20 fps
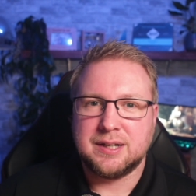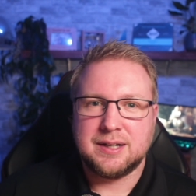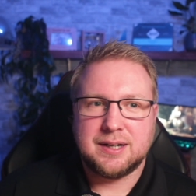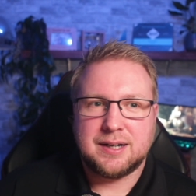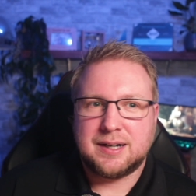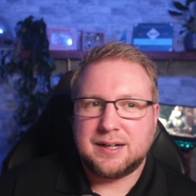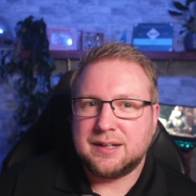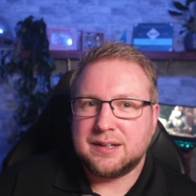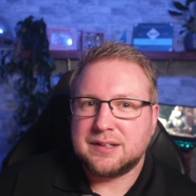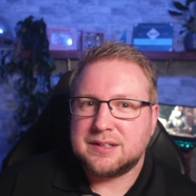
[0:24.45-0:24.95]

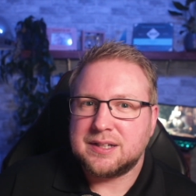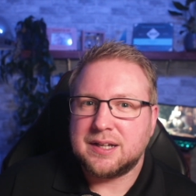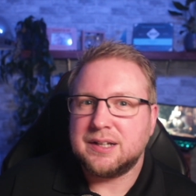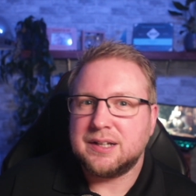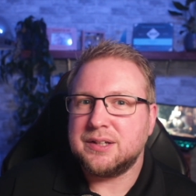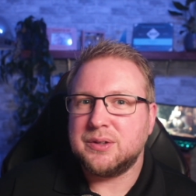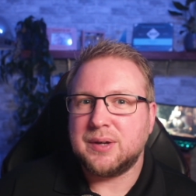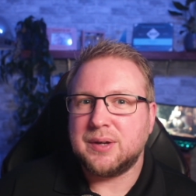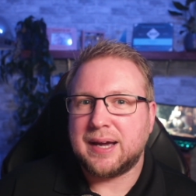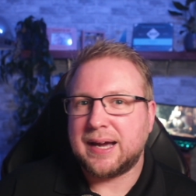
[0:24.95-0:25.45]
and it'll tell
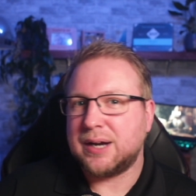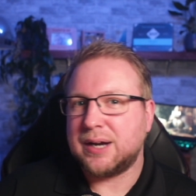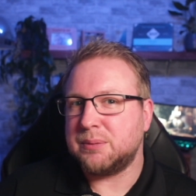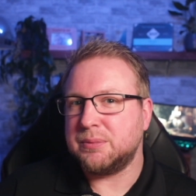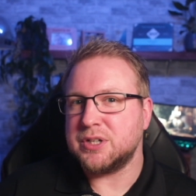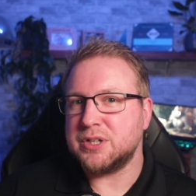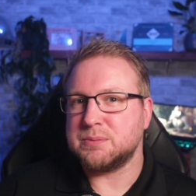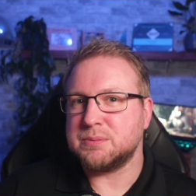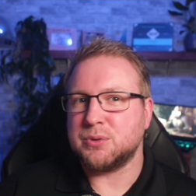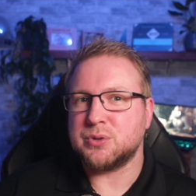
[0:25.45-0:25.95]
you how
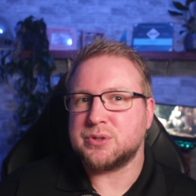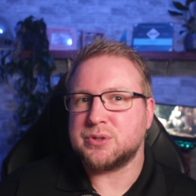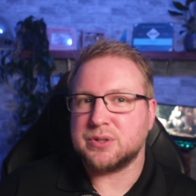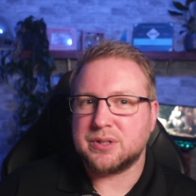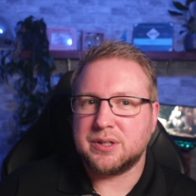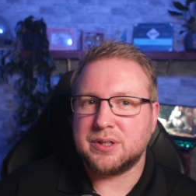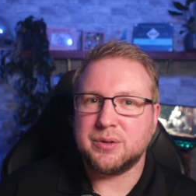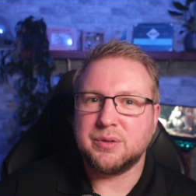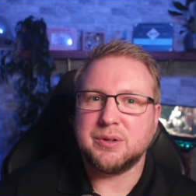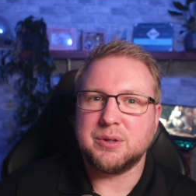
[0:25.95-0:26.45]
much more
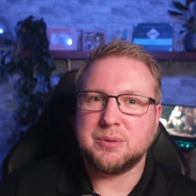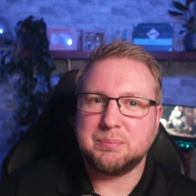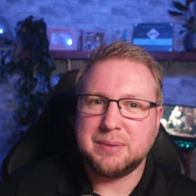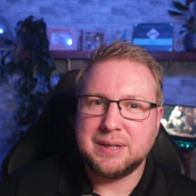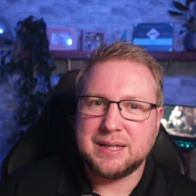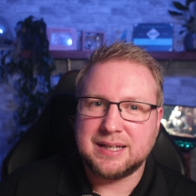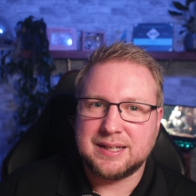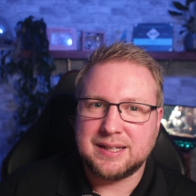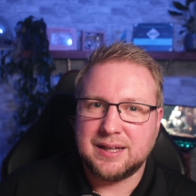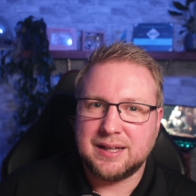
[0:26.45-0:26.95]
secure you'd
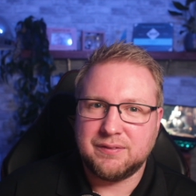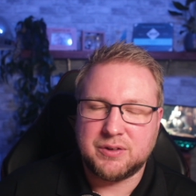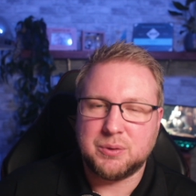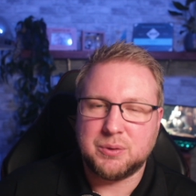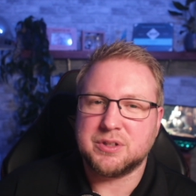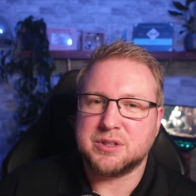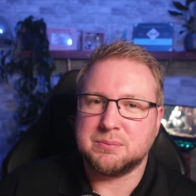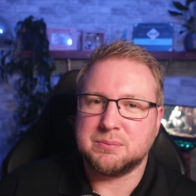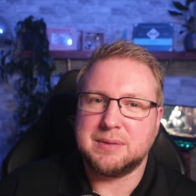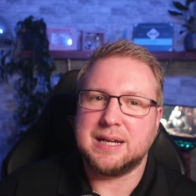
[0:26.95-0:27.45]
be if you were
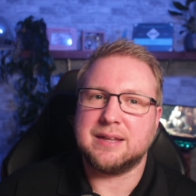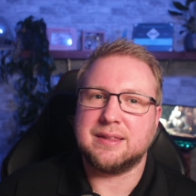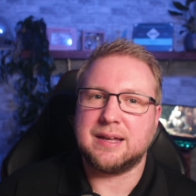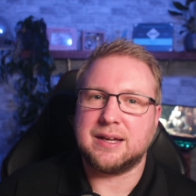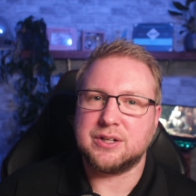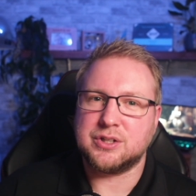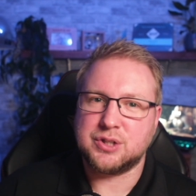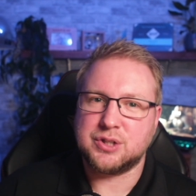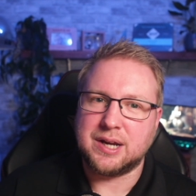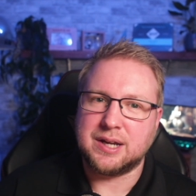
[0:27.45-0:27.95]
to make that
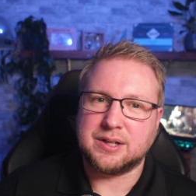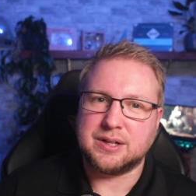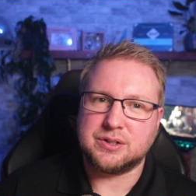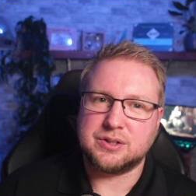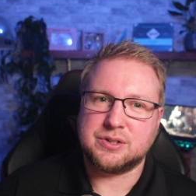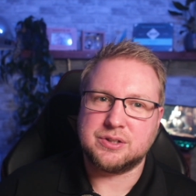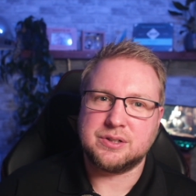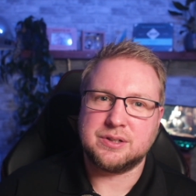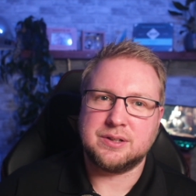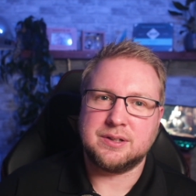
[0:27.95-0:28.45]
change.